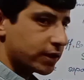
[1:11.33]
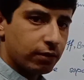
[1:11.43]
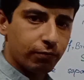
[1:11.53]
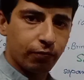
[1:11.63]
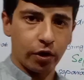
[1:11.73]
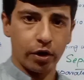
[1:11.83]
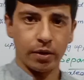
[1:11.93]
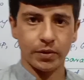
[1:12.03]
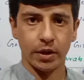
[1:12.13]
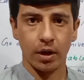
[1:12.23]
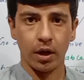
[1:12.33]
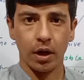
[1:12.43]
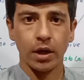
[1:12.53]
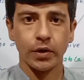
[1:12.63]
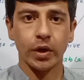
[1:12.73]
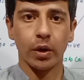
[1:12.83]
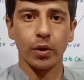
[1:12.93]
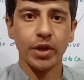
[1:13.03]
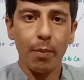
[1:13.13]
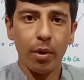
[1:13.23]
verbs. So
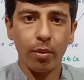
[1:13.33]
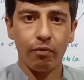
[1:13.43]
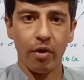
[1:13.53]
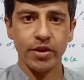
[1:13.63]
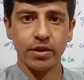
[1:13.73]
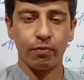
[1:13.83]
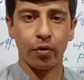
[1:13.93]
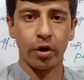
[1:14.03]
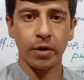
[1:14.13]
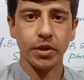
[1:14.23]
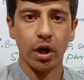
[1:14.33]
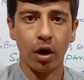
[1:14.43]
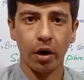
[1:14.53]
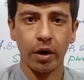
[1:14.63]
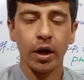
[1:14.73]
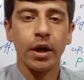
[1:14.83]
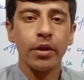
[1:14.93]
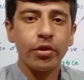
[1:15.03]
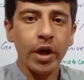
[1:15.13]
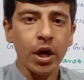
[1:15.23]
separable phrasal verbs are
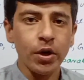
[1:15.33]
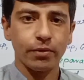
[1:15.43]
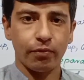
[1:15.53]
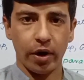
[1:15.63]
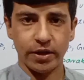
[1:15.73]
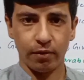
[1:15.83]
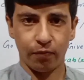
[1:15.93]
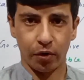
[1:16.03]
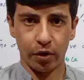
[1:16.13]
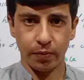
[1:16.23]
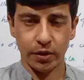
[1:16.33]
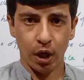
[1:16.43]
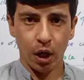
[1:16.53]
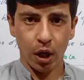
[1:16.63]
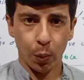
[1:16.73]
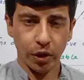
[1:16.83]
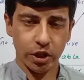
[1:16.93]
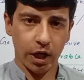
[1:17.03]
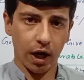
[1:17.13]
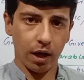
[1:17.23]
those phrasal verbs which
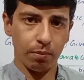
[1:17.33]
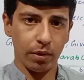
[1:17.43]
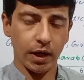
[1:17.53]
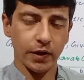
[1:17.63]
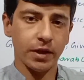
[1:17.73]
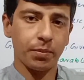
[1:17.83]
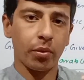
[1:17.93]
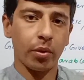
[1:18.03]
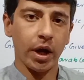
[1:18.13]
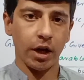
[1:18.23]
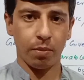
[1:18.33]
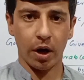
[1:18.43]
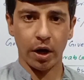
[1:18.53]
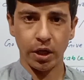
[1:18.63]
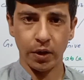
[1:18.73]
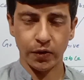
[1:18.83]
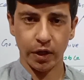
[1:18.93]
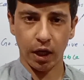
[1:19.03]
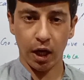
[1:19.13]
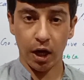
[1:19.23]
can be separated by using
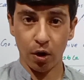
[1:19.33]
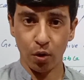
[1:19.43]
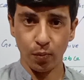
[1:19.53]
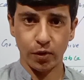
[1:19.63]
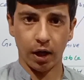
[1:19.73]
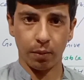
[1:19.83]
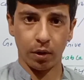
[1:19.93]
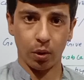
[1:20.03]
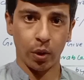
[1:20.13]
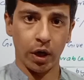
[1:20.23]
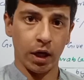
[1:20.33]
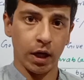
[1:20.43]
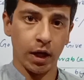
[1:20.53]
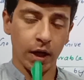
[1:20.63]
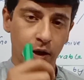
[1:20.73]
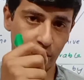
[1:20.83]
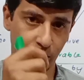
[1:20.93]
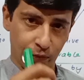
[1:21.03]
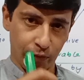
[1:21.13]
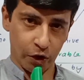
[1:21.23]
an object between the
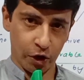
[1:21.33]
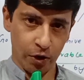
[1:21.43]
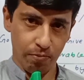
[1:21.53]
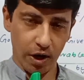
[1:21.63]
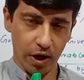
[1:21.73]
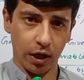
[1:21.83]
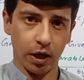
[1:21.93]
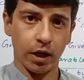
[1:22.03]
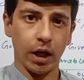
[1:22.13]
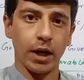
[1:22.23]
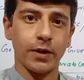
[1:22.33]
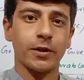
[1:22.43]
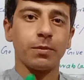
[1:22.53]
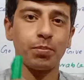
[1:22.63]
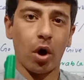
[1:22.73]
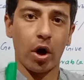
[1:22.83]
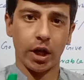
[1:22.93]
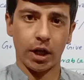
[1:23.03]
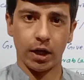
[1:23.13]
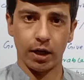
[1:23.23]
verb and its
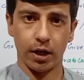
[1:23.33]
particle.